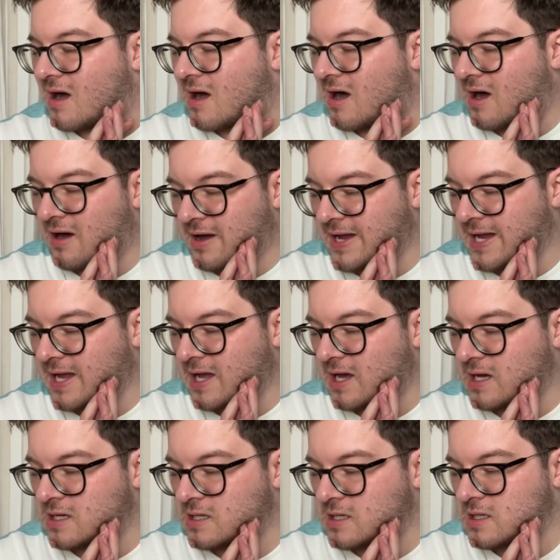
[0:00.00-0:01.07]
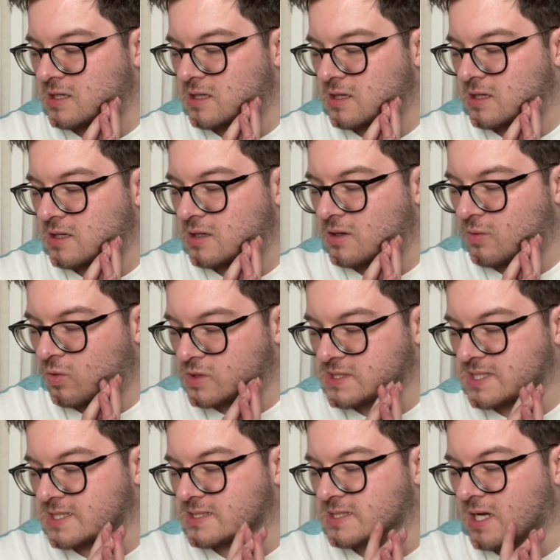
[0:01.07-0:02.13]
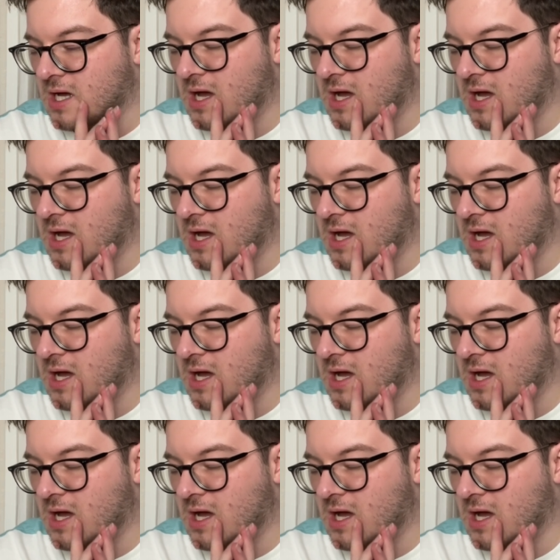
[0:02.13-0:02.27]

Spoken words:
I wanted